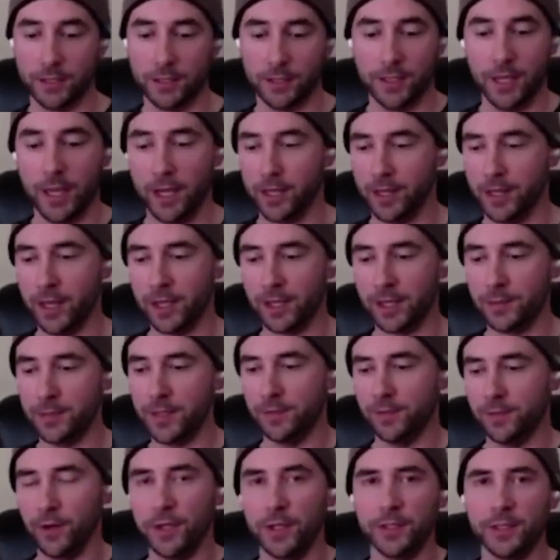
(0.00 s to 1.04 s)
that could be
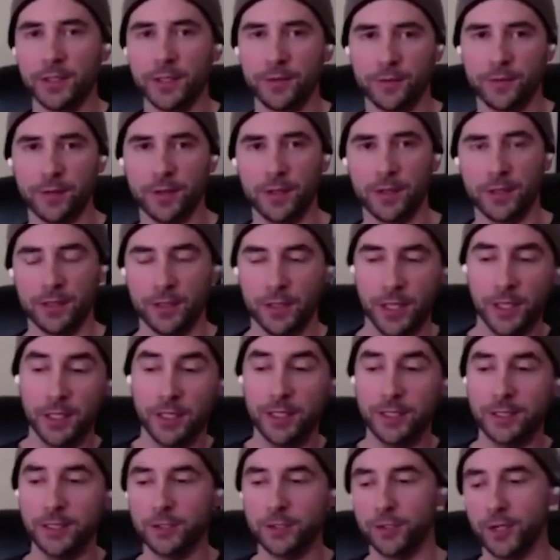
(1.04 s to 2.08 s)
a very different,
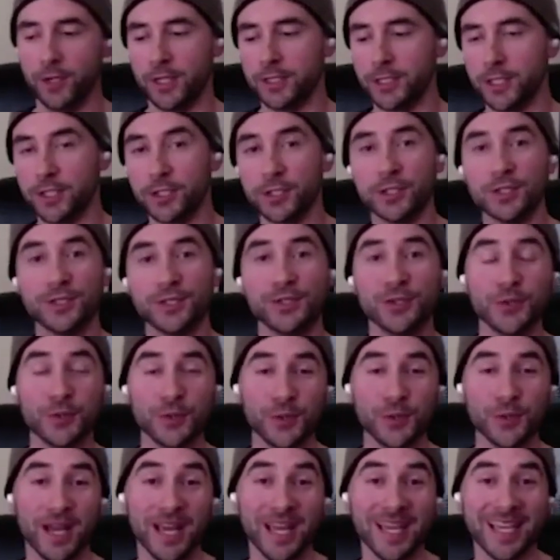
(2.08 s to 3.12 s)
easy transition
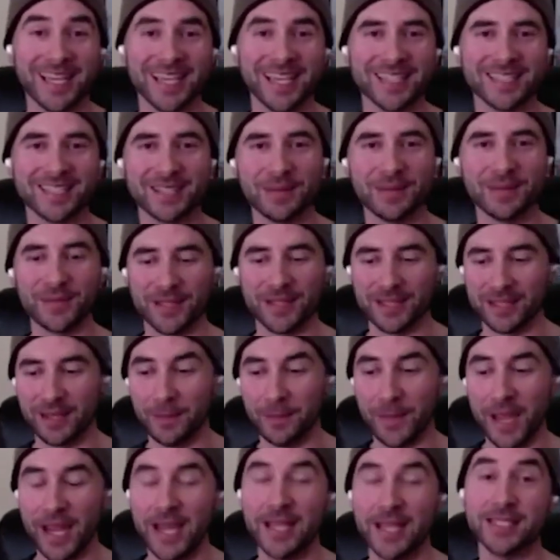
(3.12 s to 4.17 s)
to get something
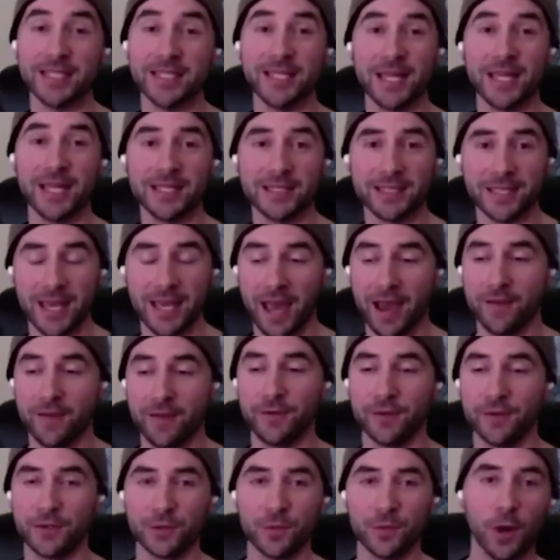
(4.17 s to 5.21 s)
amazing and to have
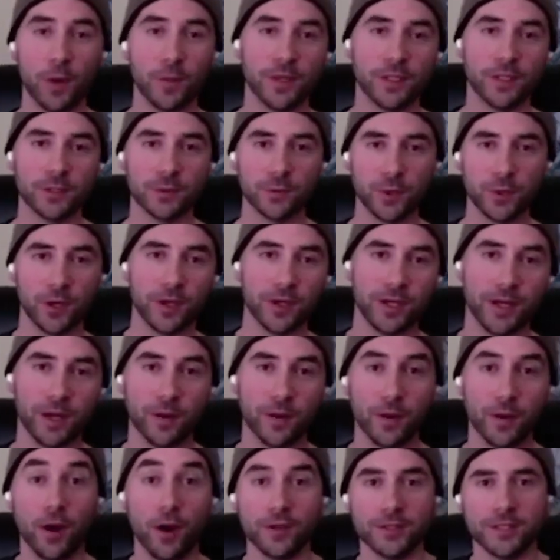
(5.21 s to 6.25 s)
those moments where, you
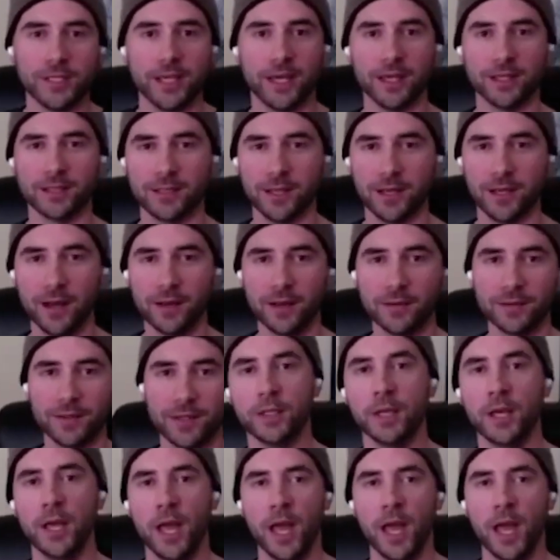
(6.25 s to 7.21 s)
know, it all takes off.